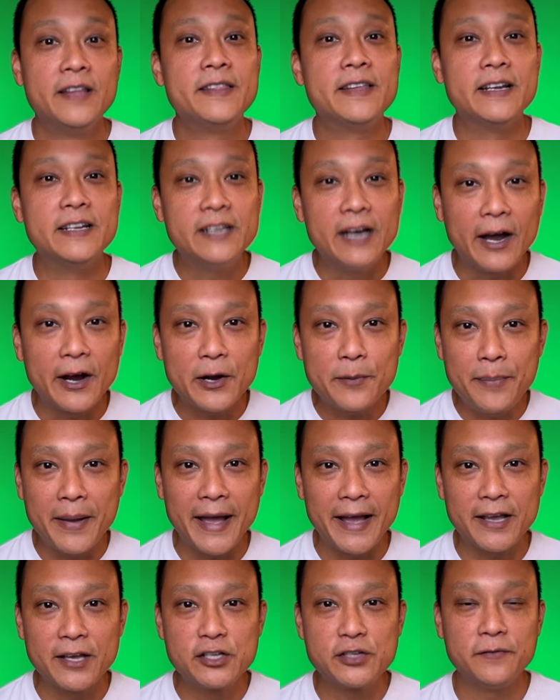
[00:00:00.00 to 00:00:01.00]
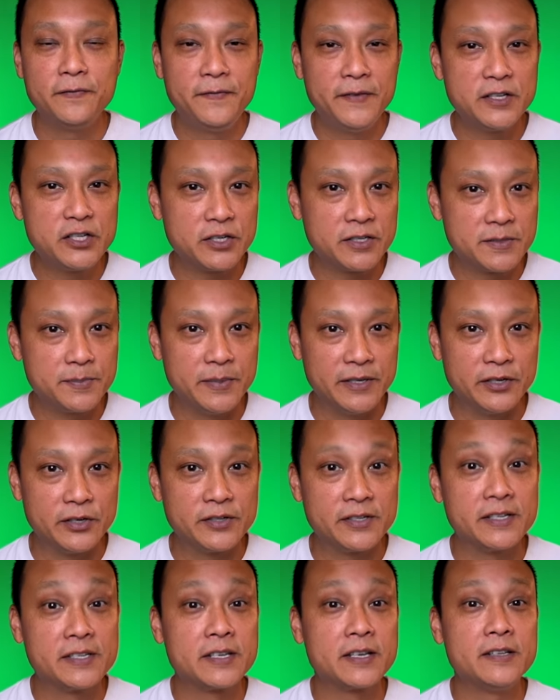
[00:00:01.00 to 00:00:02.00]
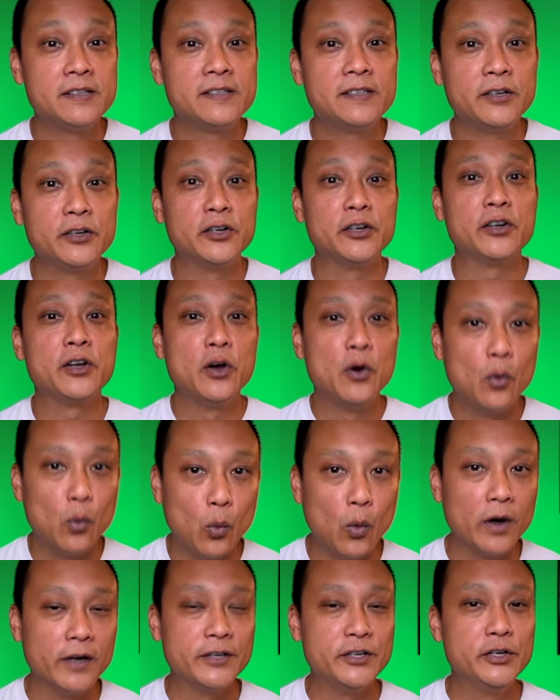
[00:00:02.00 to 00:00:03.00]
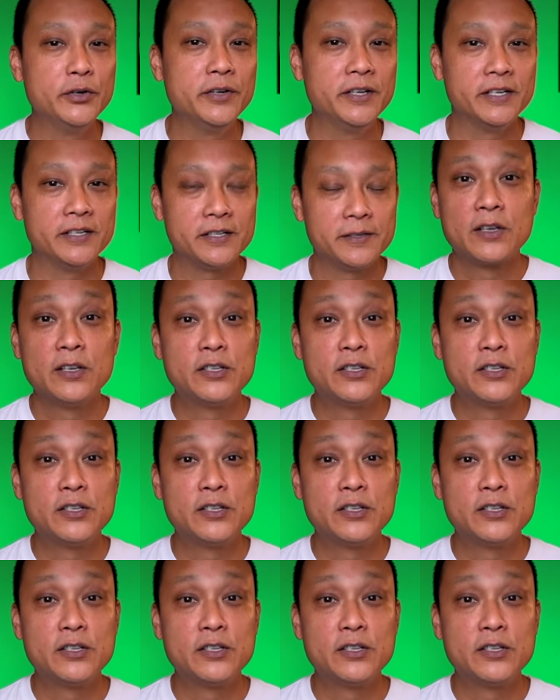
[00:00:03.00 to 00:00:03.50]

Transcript: The entire package of fidget spinners is considered one unit.